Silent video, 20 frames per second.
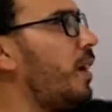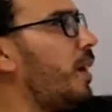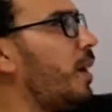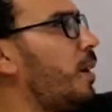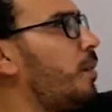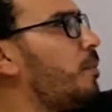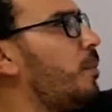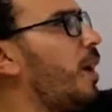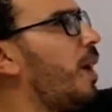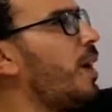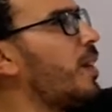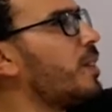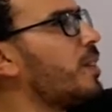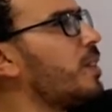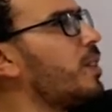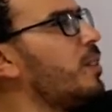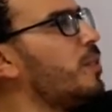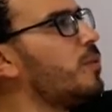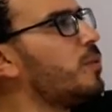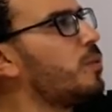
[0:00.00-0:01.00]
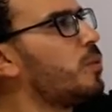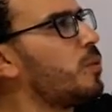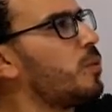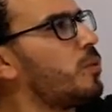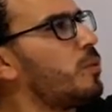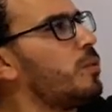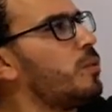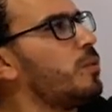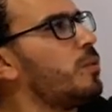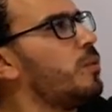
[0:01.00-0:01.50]
I am asking
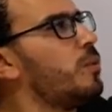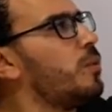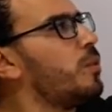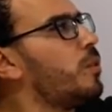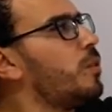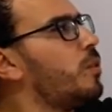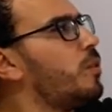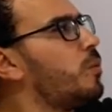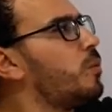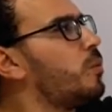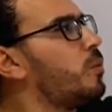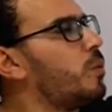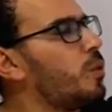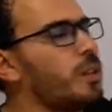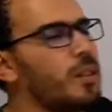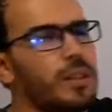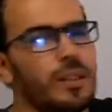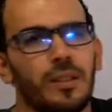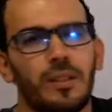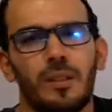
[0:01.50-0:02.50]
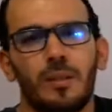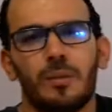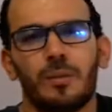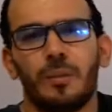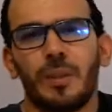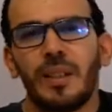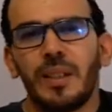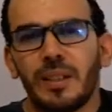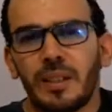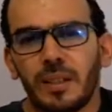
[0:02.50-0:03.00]
for the
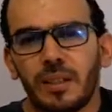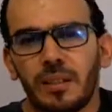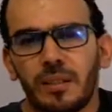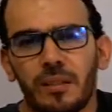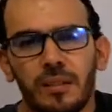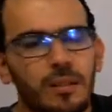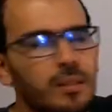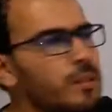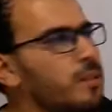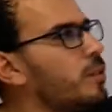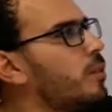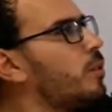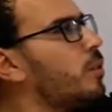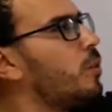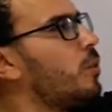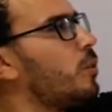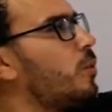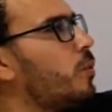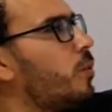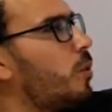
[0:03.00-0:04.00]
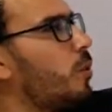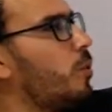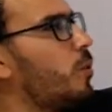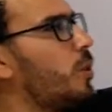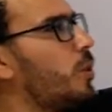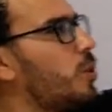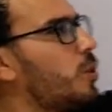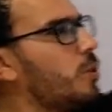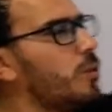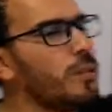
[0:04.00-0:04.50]
reason for
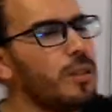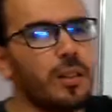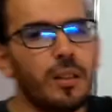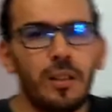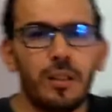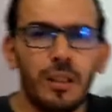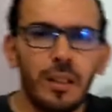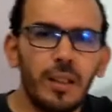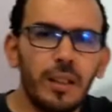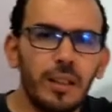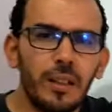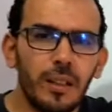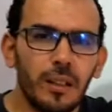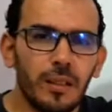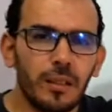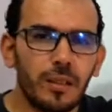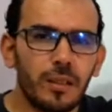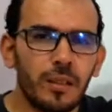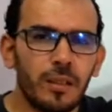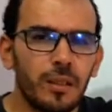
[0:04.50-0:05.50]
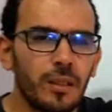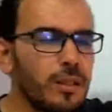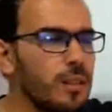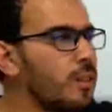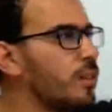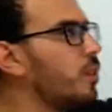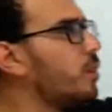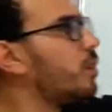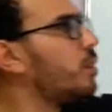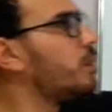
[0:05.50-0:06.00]
which you learn English.
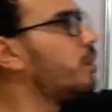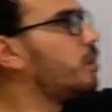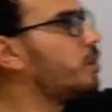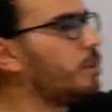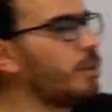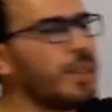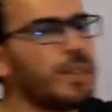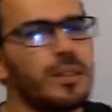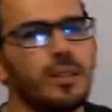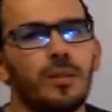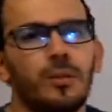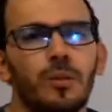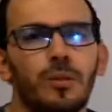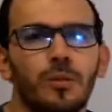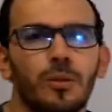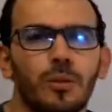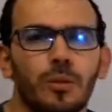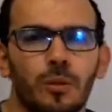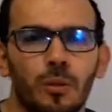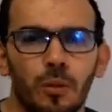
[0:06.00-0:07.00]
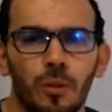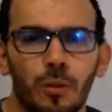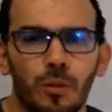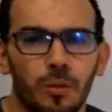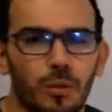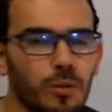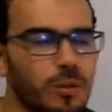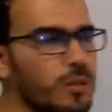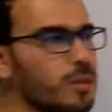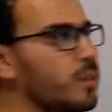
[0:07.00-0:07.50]
The reason of the
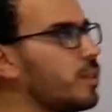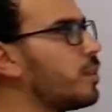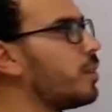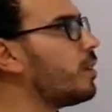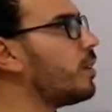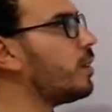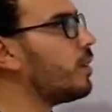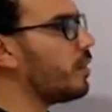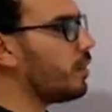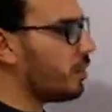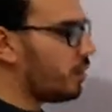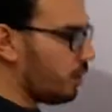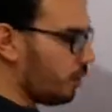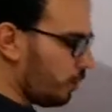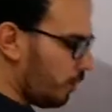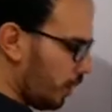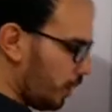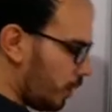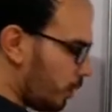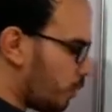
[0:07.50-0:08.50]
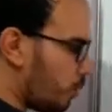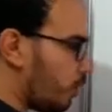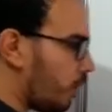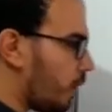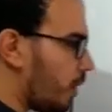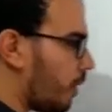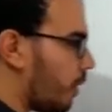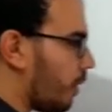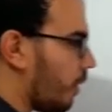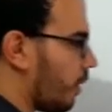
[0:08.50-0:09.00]
cause. So that's
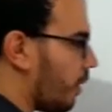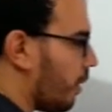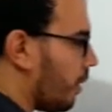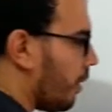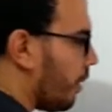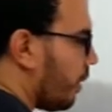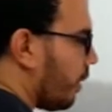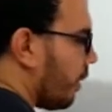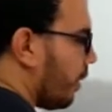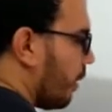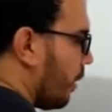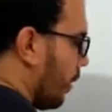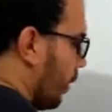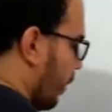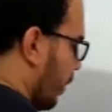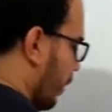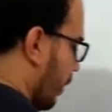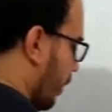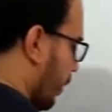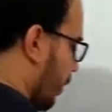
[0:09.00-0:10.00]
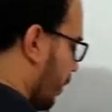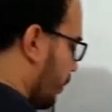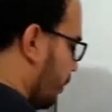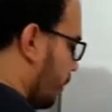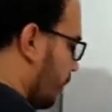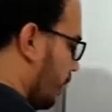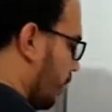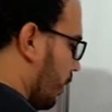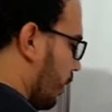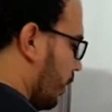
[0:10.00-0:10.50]
why
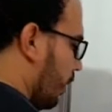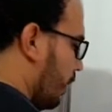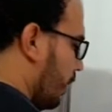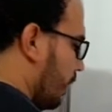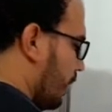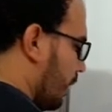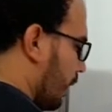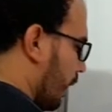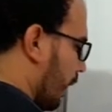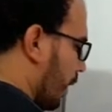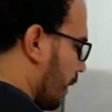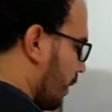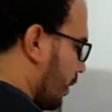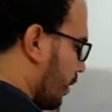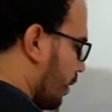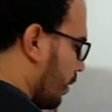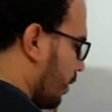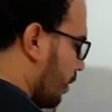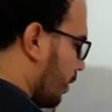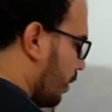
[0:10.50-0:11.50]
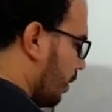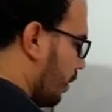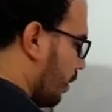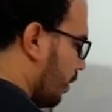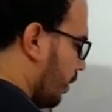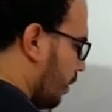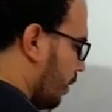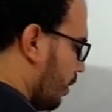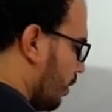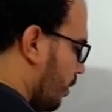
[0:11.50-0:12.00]
in this case
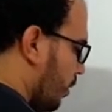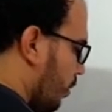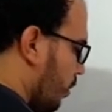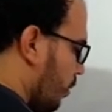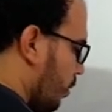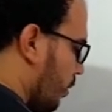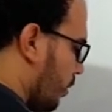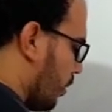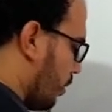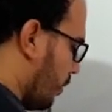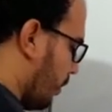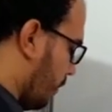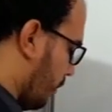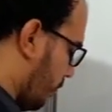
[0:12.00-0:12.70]
is used